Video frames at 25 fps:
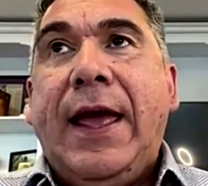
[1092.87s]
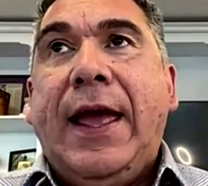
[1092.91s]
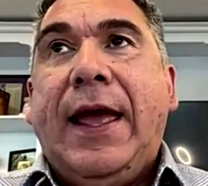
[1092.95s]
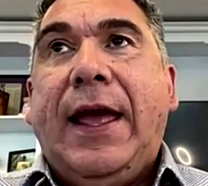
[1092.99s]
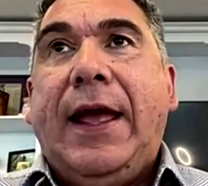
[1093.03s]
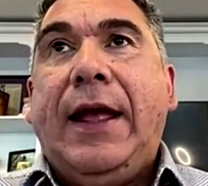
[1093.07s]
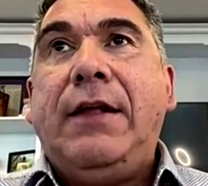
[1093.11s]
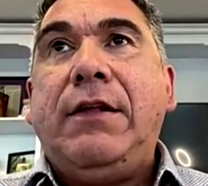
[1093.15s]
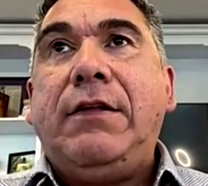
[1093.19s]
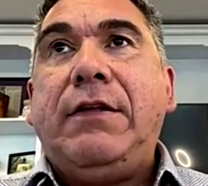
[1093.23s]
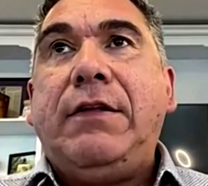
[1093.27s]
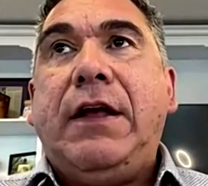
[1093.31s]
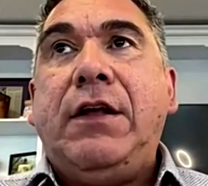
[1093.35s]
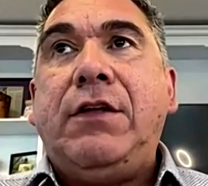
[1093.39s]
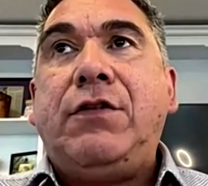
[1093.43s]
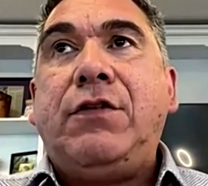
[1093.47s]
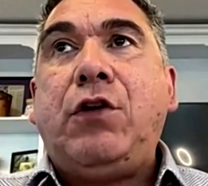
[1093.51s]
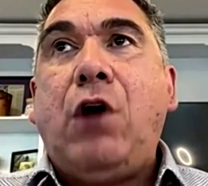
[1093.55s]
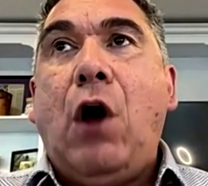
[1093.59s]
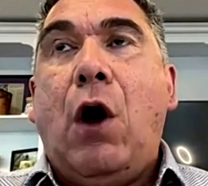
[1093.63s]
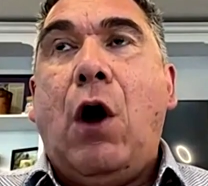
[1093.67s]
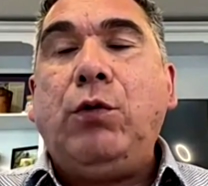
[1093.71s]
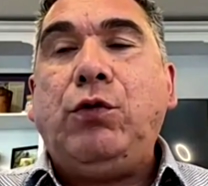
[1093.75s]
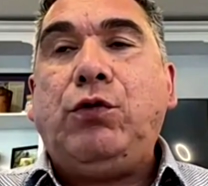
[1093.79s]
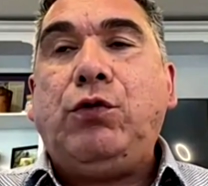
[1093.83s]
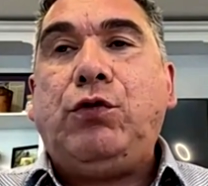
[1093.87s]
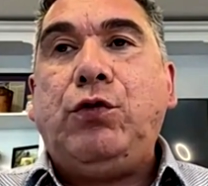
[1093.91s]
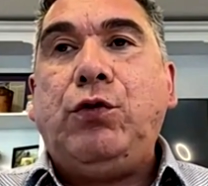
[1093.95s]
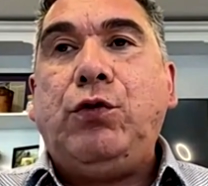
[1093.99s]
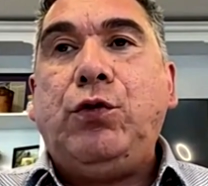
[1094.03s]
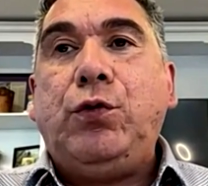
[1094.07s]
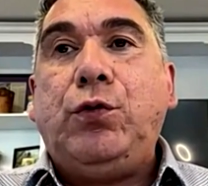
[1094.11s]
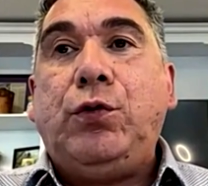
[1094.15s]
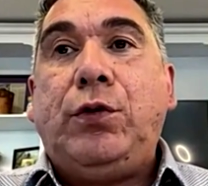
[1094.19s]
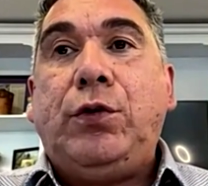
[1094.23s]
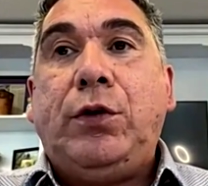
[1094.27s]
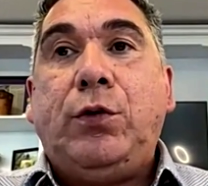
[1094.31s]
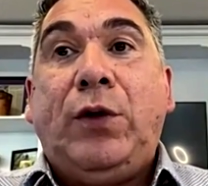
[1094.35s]
is going
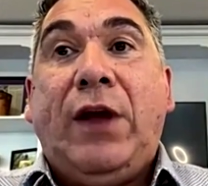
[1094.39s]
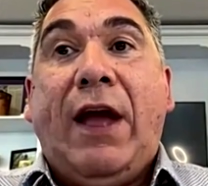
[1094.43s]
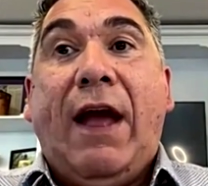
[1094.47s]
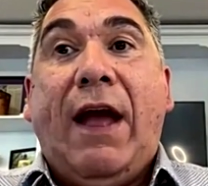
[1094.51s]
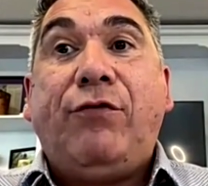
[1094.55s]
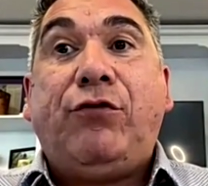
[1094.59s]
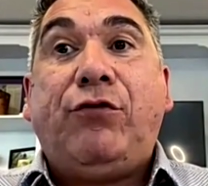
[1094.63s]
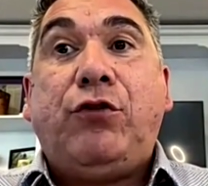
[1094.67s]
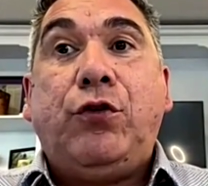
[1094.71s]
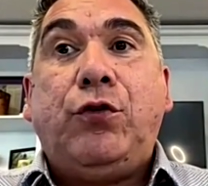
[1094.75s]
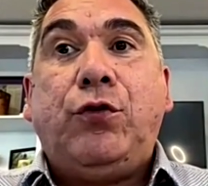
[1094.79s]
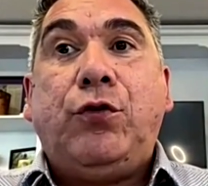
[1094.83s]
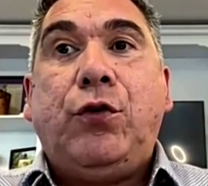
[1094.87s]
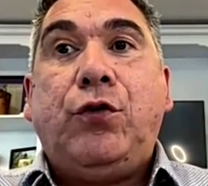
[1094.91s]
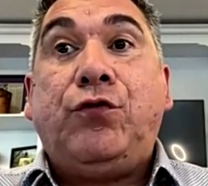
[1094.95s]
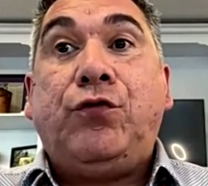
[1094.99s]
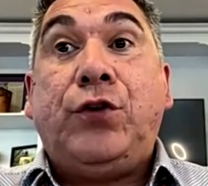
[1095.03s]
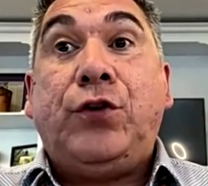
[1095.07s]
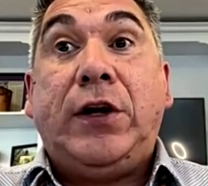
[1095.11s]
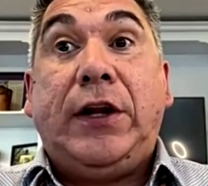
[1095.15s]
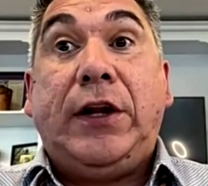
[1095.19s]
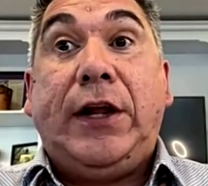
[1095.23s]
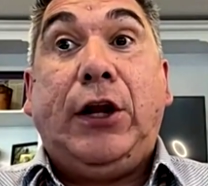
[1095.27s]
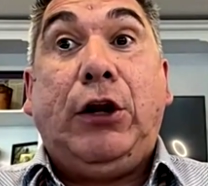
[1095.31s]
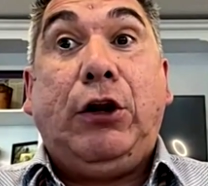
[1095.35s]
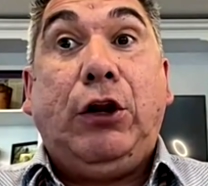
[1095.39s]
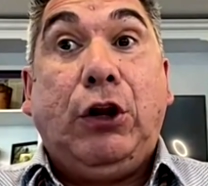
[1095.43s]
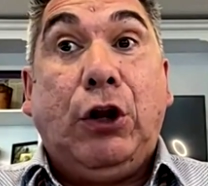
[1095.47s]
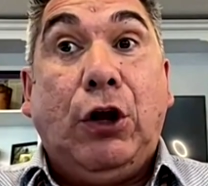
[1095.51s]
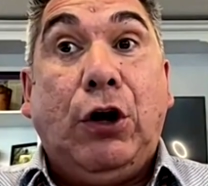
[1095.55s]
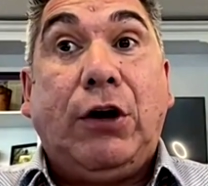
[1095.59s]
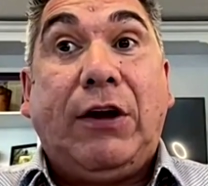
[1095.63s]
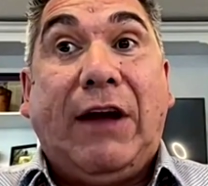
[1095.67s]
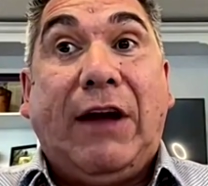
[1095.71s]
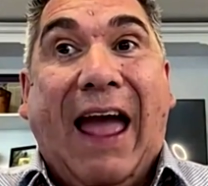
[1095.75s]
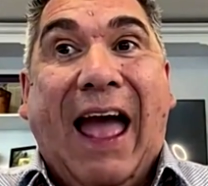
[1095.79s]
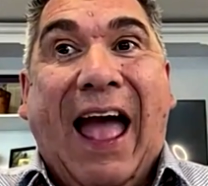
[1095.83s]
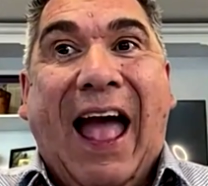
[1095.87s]
to, we have to really
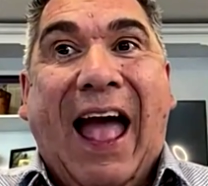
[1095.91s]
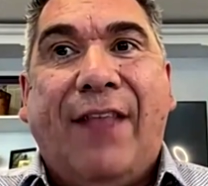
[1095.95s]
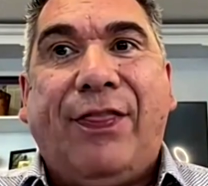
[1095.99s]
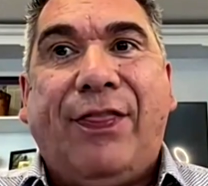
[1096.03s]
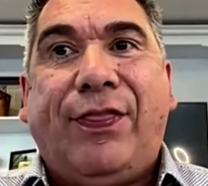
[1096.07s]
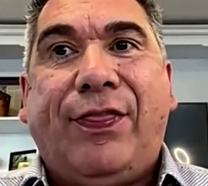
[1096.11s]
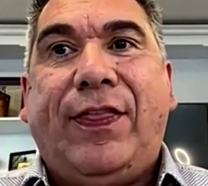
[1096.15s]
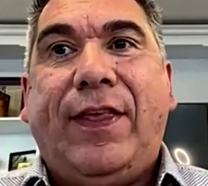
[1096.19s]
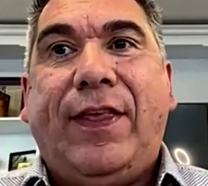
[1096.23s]
look at